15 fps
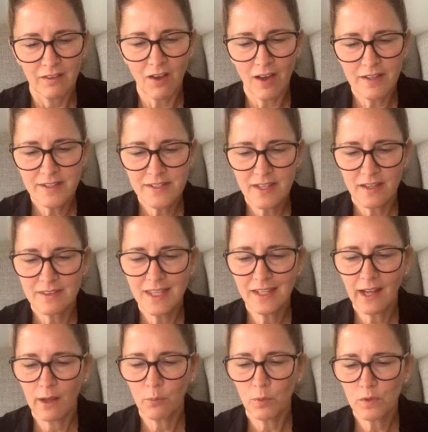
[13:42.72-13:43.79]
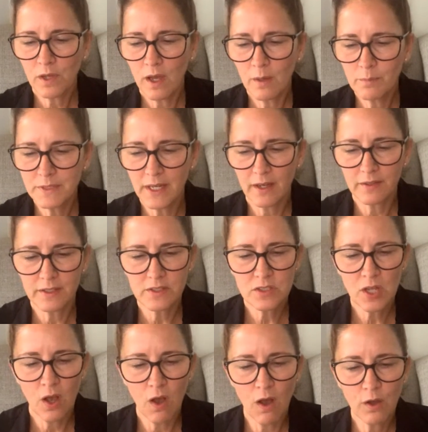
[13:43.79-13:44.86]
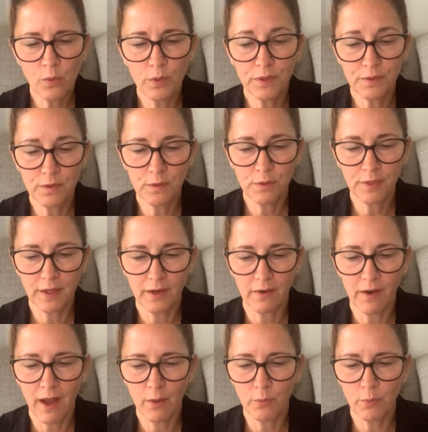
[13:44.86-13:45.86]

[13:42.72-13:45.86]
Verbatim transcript: God said, Then I will come down and talk with you there.